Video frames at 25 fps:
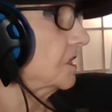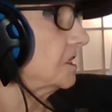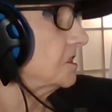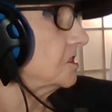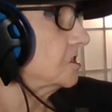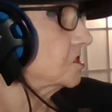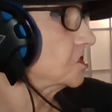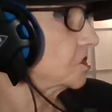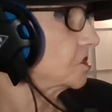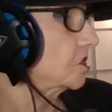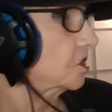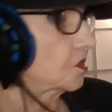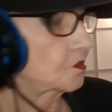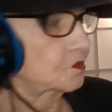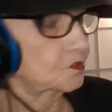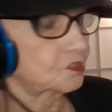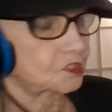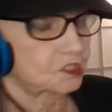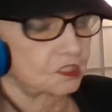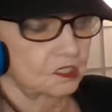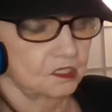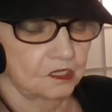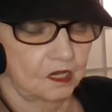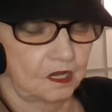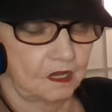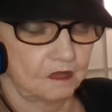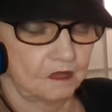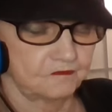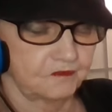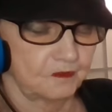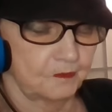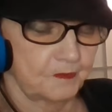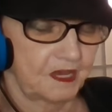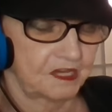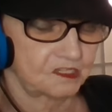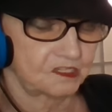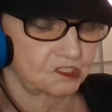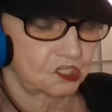the East Coast and Gulf
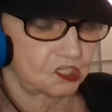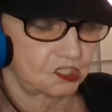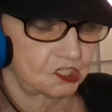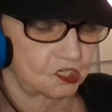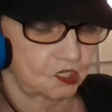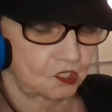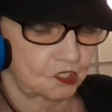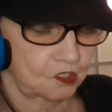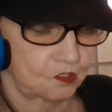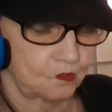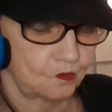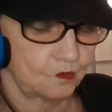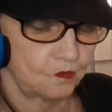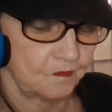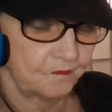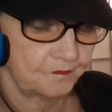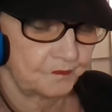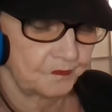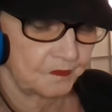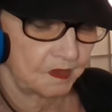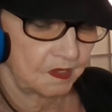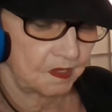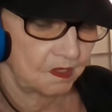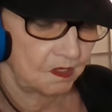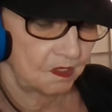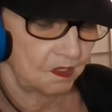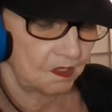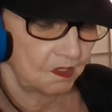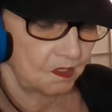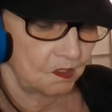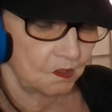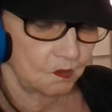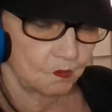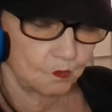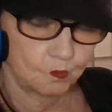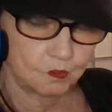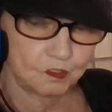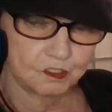of Mexico
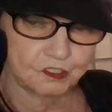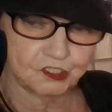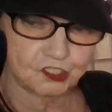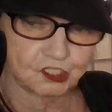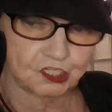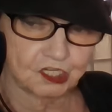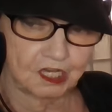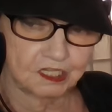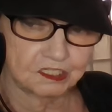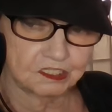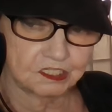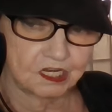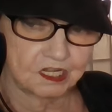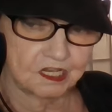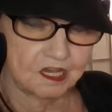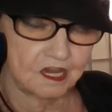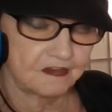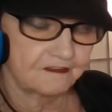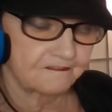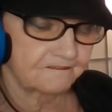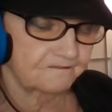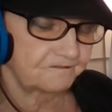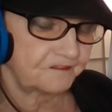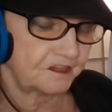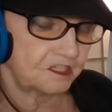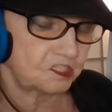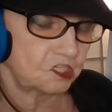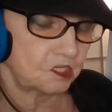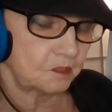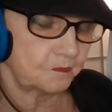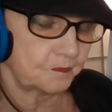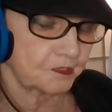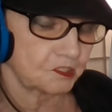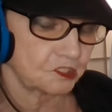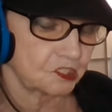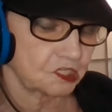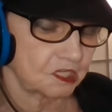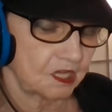will shut down
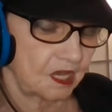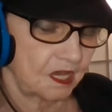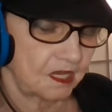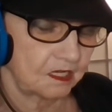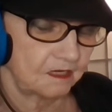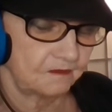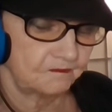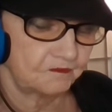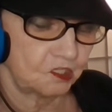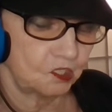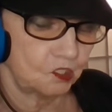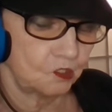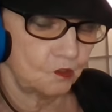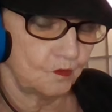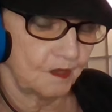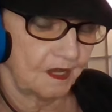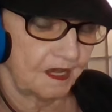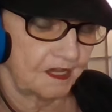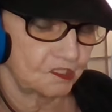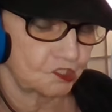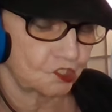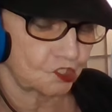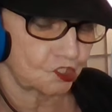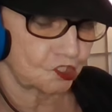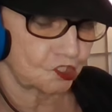50% of U.S.